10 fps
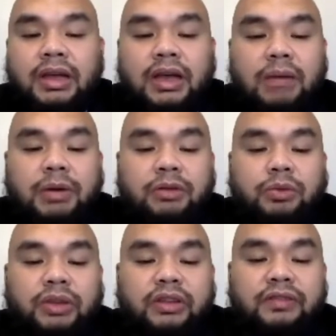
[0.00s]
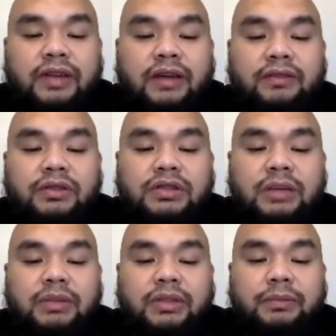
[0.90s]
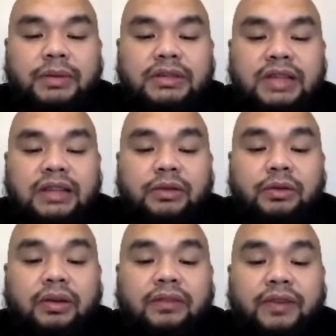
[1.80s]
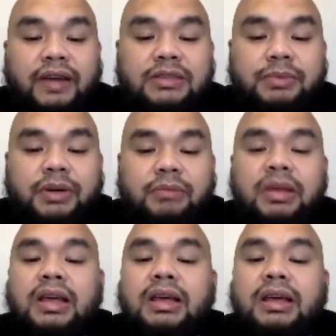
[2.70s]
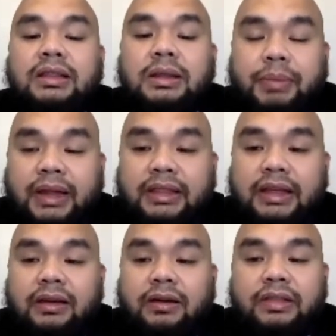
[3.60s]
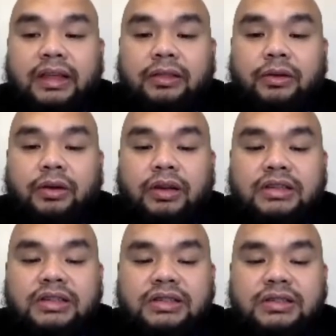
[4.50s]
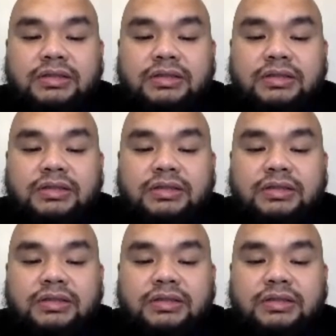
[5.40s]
about 25 to 70% you can find sperm depending on the etiologies.